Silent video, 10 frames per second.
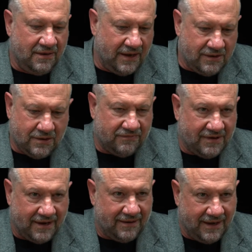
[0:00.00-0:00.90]
They could have
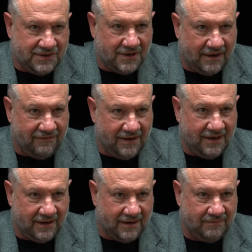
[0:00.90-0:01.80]
gotten HIV
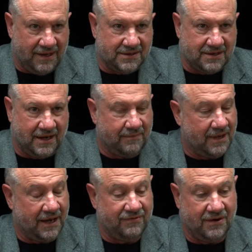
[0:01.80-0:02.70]
in the meantime.
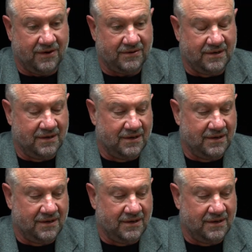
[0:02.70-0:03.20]
And I've heard